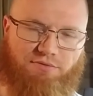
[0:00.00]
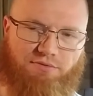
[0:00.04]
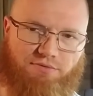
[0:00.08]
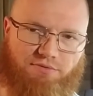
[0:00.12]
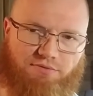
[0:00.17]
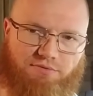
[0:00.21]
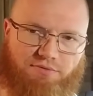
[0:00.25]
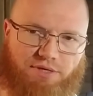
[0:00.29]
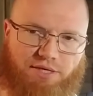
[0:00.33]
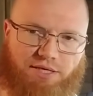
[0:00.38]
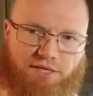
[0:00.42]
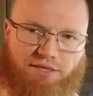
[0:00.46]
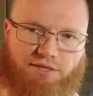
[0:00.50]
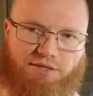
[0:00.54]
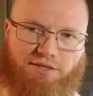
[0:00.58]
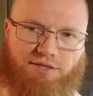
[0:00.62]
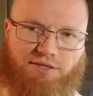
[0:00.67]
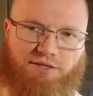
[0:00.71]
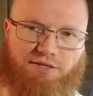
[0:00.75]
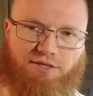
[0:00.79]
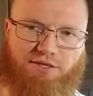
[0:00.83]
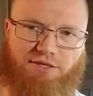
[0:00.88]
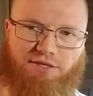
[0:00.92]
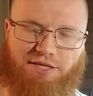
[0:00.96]
right?
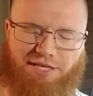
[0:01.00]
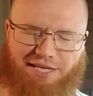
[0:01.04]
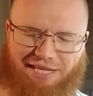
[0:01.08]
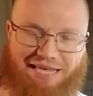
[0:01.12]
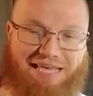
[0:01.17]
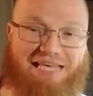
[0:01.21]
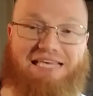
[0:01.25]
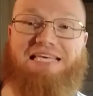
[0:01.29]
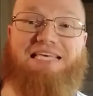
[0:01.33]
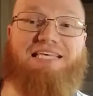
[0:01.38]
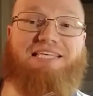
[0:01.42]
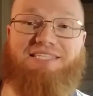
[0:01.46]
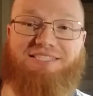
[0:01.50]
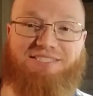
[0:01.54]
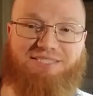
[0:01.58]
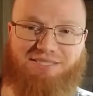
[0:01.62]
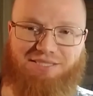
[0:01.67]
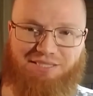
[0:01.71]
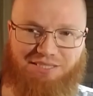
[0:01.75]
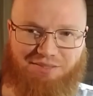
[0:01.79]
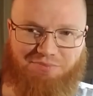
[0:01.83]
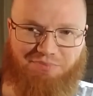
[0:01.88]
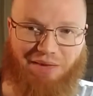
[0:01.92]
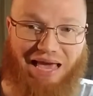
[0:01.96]
It
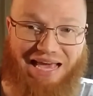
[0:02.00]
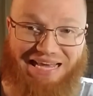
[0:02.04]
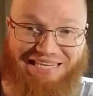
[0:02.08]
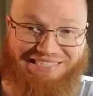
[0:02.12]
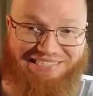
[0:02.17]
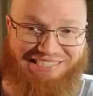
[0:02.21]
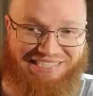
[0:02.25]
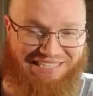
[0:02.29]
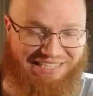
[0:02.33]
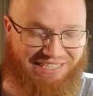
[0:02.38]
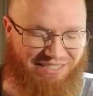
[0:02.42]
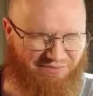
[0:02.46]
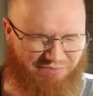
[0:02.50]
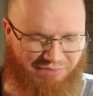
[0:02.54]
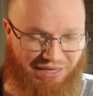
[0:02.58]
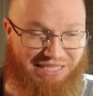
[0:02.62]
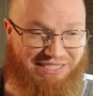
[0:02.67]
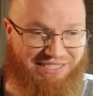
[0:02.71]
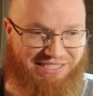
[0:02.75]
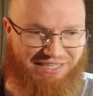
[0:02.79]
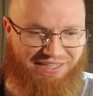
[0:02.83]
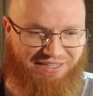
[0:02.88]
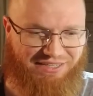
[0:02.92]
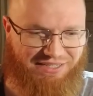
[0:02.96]
is painting,
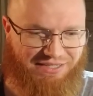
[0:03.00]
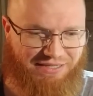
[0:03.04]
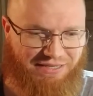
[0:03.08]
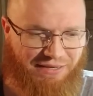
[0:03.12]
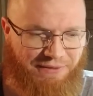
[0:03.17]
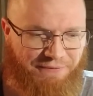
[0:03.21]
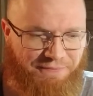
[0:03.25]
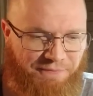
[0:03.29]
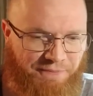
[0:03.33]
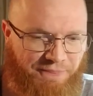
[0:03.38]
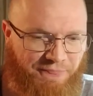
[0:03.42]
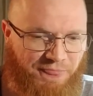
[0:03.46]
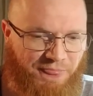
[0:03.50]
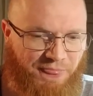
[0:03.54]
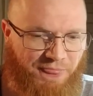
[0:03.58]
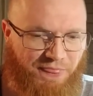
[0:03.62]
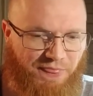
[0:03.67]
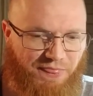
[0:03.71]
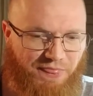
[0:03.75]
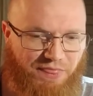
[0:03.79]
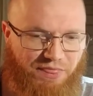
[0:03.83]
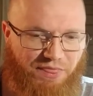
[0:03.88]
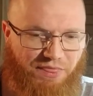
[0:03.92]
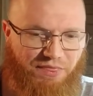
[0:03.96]
basically,
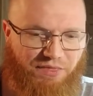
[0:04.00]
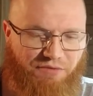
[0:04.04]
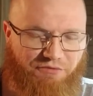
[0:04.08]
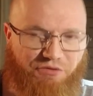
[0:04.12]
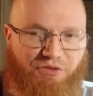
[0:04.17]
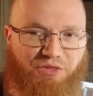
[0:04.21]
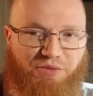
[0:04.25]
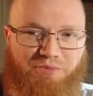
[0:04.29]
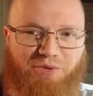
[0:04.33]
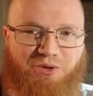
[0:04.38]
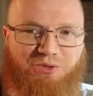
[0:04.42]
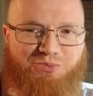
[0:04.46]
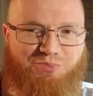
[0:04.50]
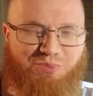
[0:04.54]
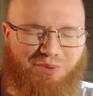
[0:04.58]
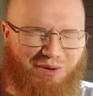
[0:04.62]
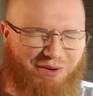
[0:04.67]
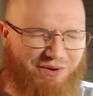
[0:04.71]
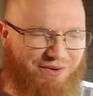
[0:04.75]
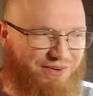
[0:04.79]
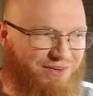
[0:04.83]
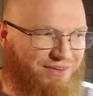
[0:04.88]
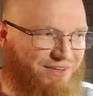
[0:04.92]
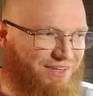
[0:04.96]
for the most
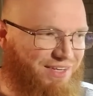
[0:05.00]
part.